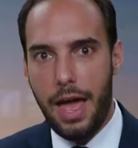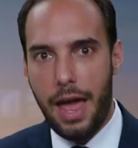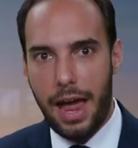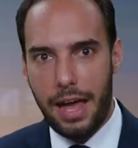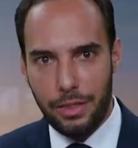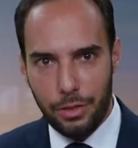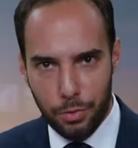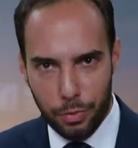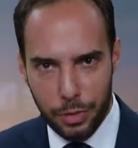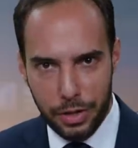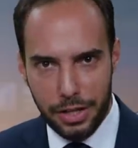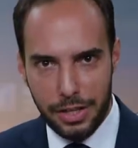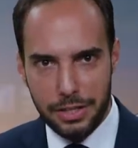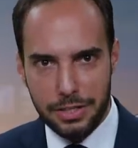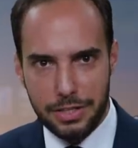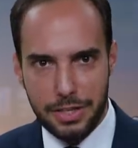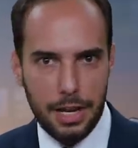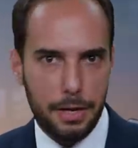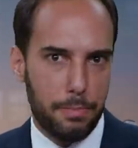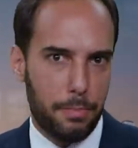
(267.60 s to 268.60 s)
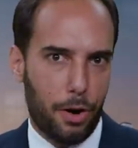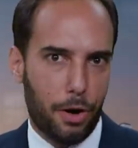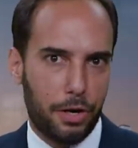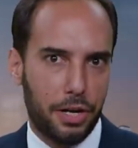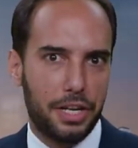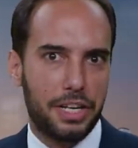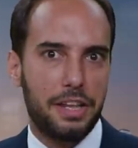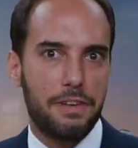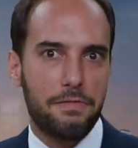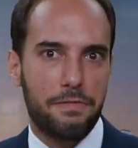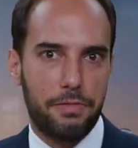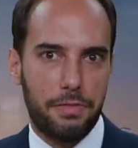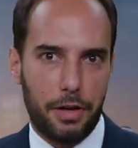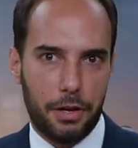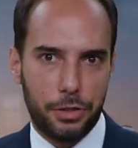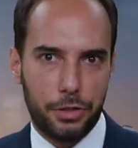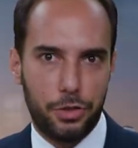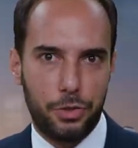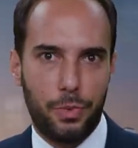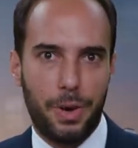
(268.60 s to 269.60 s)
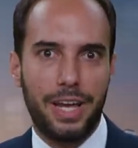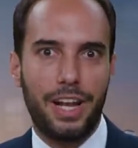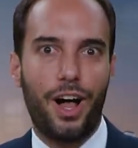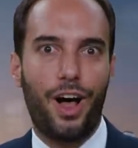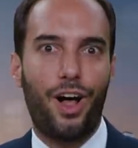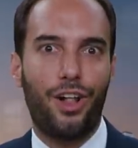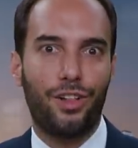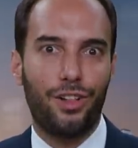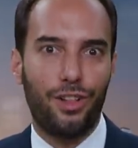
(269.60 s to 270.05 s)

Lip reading: And the real estate market can fluctuate a